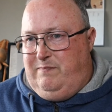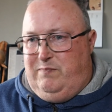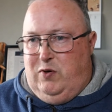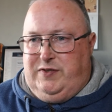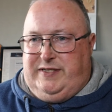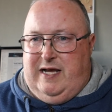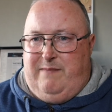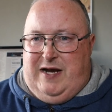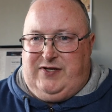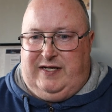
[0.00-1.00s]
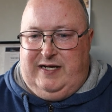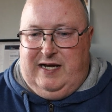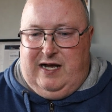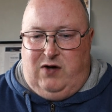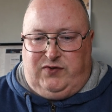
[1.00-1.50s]
books are basically
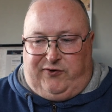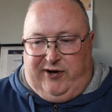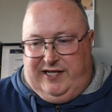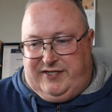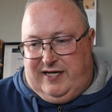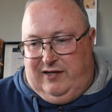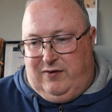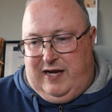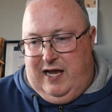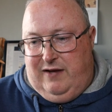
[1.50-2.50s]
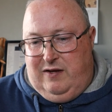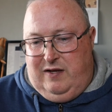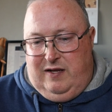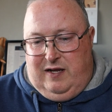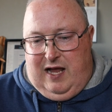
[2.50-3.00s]
an ultra-realistic look at
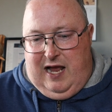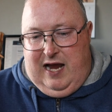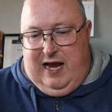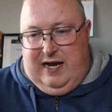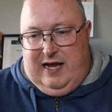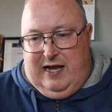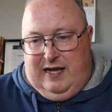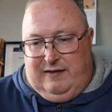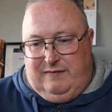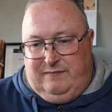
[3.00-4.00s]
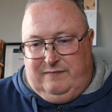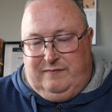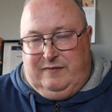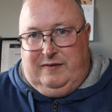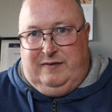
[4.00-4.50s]
a
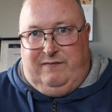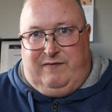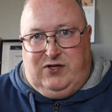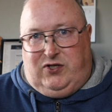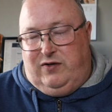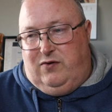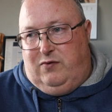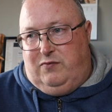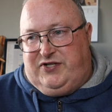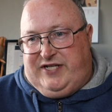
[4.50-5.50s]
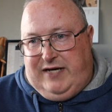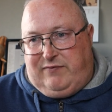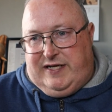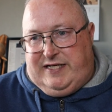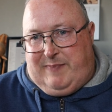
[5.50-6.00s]
fictional
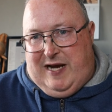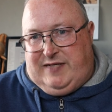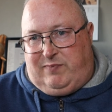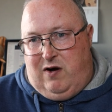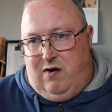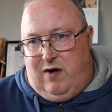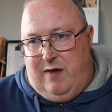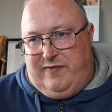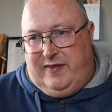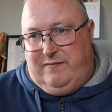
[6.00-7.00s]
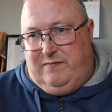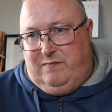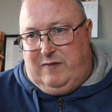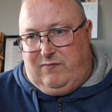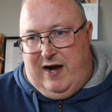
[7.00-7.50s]
secret space program
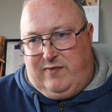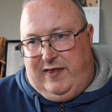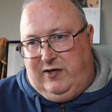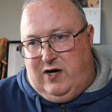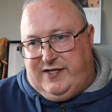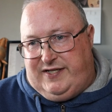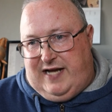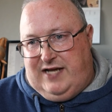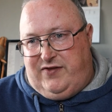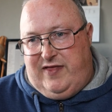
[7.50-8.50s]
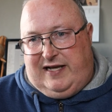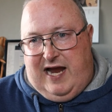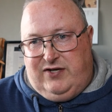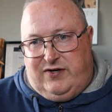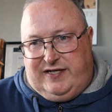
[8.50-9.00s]
run by the United States in the
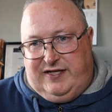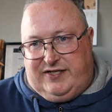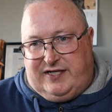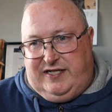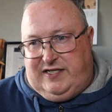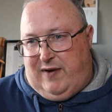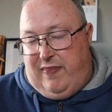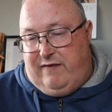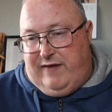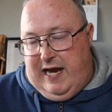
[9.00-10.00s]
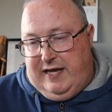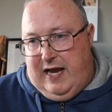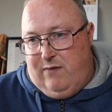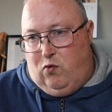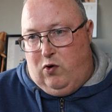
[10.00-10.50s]
late 1960s around the
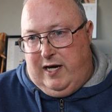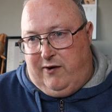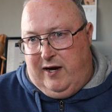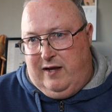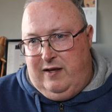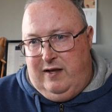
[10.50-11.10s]
Vietnam War area,